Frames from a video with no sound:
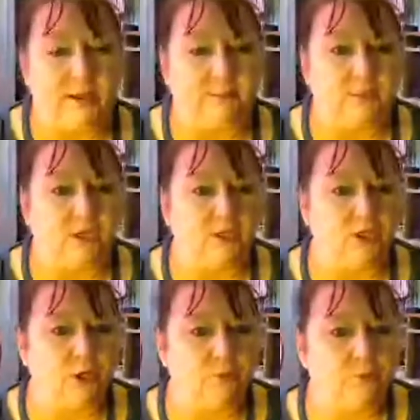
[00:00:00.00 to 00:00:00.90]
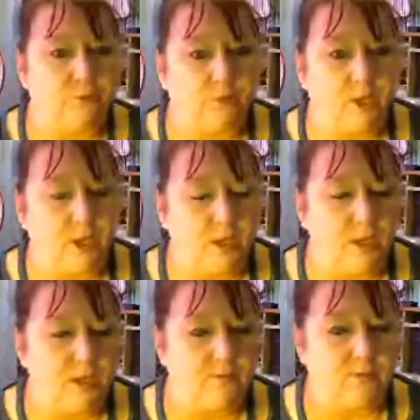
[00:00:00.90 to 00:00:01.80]
Amazon too,
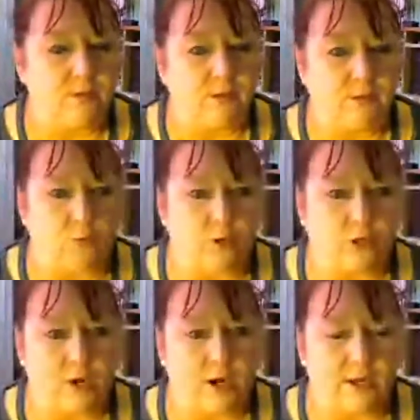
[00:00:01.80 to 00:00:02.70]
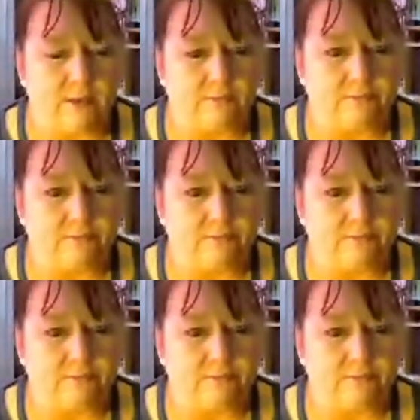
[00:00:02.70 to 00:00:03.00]
for those that want to try it,